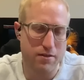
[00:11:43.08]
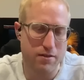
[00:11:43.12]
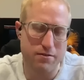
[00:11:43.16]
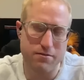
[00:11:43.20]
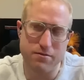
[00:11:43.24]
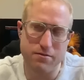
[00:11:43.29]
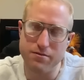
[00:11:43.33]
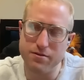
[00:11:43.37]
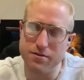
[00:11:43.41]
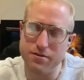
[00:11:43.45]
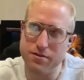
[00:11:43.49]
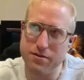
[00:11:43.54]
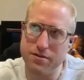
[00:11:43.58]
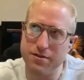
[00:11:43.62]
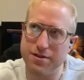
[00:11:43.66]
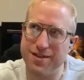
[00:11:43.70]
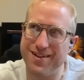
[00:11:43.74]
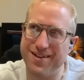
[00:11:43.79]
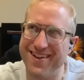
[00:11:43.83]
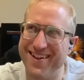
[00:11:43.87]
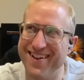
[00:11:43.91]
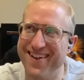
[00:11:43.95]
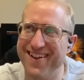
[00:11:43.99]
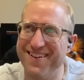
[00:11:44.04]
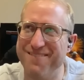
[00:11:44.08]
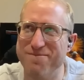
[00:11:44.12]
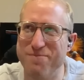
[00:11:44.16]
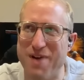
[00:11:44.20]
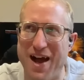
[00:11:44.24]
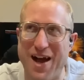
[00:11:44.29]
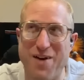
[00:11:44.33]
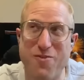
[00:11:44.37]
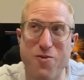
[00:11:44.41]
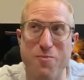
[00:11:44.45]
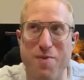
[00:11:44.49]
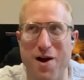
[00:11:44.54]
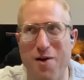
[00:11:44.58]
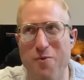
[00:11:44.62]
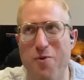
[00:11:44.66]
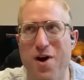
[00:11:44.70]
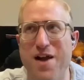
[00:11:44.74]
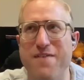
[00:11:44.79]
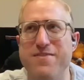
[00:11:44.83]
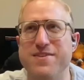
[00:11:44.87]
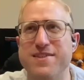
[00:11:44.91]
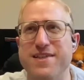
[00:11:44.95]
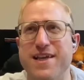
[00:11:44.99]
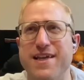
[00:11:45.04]
my wife
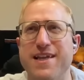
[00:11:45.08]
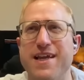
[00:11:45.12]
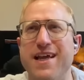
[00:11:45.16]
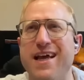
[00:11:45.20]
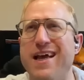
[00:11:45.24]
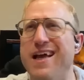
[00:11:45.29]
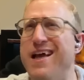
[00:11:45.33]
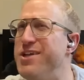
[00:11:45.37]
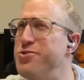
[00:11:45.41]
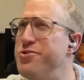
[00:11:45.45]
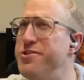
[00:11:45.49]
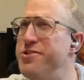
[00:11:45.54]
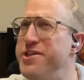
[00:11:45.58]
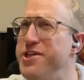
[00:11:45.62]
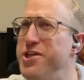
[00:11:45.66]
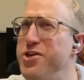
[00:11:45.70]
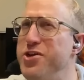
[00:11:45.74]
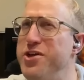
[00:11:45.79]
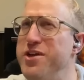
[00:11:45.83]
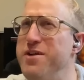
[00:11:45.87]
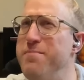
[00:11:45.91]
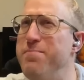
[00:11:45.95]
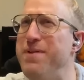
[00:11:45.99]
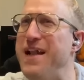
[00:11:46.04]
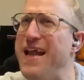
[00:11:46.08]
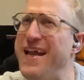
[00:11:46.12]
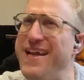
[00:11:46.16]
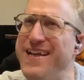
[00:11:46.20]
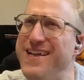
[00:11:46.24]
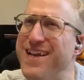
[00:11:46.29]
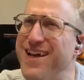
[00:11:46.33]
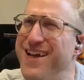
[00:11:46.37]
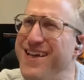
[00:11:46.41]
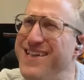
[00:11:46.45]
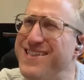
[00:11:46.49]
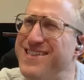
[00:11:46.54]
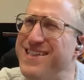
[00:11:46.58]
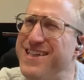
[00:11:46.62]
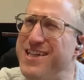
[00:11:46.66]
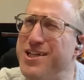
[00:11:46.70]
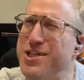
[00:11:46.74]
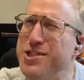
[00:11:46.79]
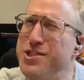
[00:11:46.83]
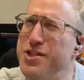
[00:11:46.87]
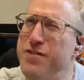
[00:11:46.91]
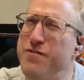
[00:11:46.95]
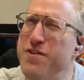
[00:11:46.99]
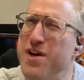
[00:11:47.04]
said, Jordan, you're going to play nicely
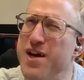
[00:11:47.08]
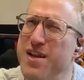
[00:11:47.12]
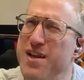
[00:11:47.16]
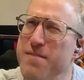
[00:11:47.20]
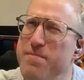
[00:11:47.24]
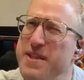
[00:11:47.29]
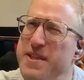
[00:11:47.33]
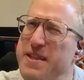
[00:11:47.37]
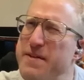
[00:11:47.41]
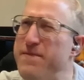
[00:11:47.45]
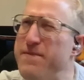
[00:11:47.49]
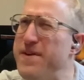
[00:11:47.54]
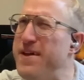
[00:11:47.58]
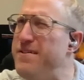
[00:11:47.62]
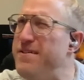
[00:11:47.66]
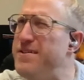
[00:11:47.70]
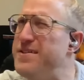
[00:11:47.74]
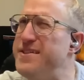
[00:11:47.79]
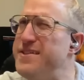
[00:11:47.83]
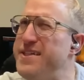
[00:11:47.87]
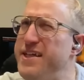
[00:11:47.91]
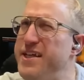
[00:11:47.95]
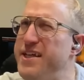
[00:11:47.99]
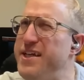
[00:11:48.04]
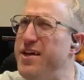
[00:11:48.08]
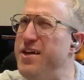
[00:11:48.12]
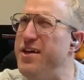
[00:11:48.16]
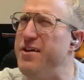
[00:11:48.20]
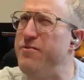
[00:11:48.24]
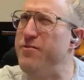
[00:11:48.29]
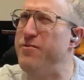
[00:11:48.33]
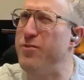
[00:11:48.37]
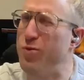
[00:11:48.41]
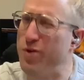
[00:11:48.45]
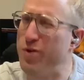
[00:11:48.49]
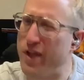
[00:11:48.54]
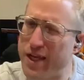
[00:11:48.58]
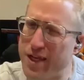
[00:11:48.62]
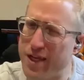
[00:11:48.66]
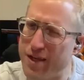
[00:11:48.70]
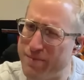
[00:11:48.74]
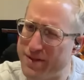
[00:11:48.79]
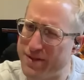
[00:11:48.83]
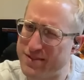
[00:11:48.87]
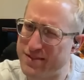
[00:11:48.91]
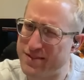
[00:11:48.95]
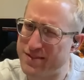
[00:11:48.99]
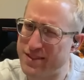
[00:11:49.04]
because you've kind of been the founder CEO for like your
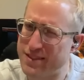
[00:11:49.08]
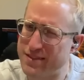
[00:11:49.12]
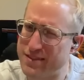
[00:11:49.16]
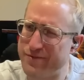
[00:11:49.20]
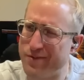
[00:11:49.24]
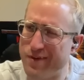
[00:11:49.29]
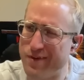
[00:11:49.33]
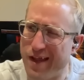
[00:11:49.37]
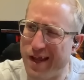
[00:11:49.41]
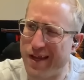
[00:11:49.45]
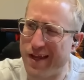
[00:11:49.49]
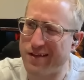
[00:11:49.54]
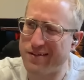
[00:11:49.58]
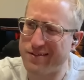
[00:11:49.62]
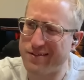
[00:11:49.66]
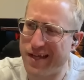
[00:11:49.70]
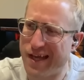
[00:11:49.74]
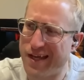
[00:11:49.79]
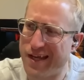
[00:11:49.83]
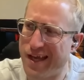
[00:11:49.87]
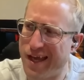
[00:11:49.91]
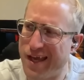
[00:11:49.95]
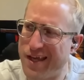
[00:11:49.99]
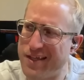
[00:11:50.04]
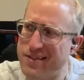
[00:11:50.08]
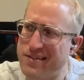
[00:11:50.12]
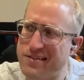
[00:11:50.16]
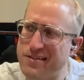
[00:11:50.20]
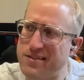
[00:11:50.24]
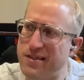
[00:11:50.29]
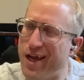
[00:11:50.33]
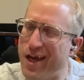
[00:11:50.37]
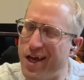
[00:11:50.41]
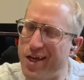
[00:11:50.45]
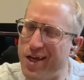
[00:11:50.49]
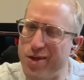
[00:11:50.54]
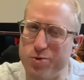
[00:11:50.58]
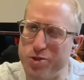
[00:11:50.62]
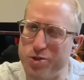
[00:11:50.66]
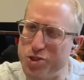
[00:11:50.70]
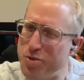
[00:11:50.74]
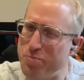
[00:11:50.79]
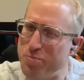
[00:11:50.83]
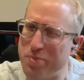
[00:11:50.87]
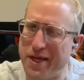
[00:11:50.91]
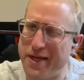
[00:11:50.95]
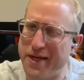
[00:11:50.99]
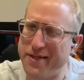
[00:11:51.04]
businesses for like decades. Hey, would
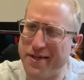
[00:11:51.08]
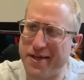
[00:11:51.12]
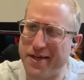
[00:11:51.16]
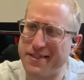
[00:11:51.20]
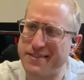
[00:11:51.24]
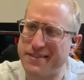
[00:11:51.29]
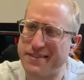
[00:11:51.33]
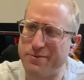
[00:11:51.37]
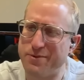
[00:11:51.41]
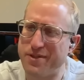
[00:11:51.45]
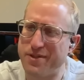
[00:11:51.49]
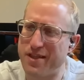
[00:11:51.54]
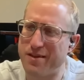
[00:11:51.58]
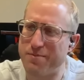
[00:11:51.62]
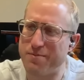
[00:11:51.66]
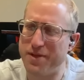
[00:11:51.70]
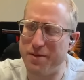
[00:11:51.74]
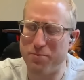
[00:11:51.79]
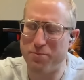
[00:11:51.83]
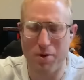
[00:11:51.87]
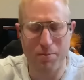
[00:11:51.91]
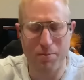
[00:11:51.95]
you play nicely with other people?